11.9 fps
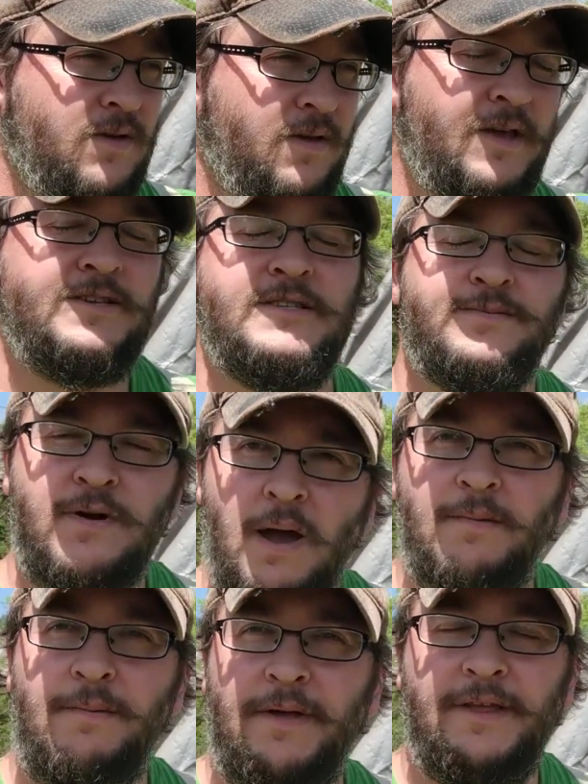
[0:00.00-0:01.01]
is the
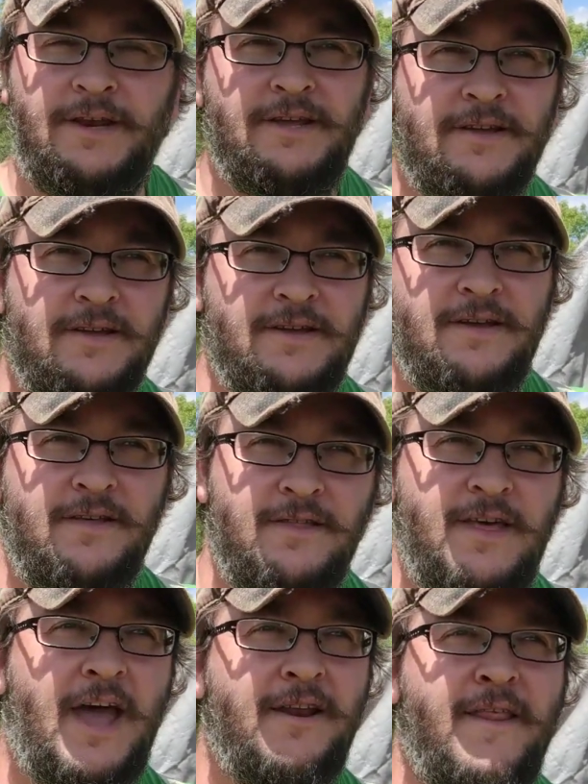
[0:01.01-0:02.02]
probability
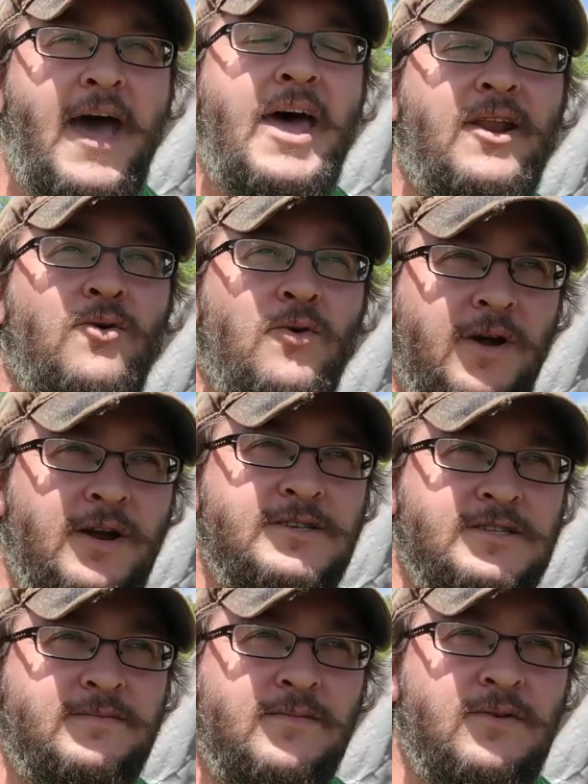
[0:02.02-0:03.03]
that that
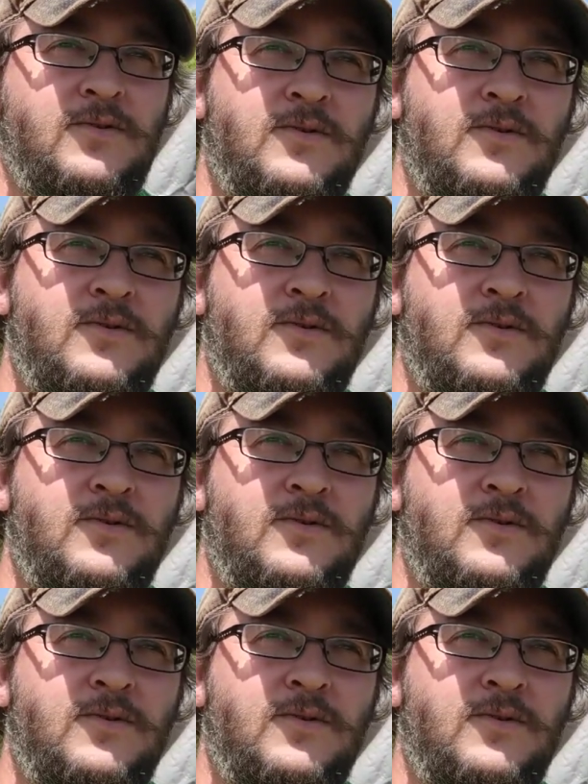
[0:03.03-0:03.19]
organism